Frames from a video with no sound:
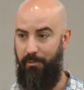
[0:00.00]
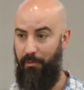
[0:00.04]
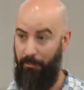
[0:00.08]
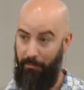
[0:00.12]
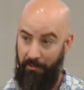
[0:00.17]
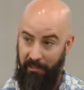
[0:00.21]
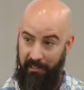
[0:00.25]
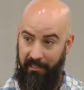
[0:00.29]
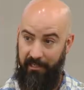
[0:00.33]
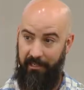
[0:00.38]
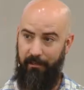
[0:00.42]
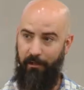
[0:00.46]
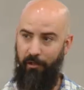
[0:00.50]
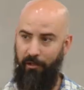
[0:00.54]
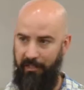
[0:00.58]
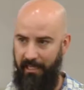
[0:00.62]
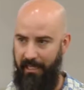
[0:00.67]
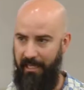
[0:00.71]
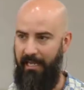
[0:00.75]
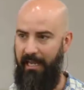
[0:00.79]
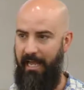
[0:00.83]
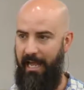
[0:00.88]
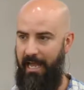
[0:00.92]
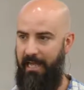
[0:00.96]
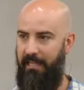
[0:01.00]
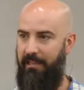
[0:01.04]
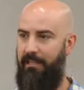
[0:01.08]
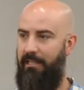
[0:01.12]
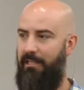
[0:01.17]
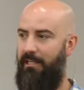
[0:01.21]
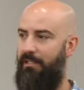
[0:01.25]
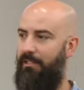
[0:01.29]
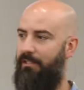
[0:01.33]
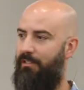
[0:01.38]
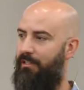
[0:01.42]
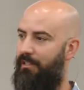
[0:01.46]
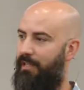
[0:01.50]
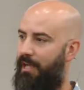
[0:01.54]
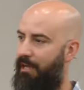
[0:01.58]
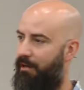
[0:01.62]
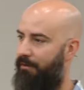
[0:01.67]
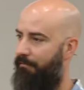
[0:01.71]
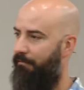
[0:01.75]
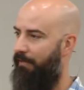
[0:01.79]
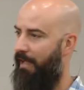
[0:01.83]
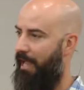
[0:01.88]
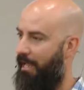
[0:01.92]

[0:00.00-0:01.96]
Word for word: We're really looking at these kind of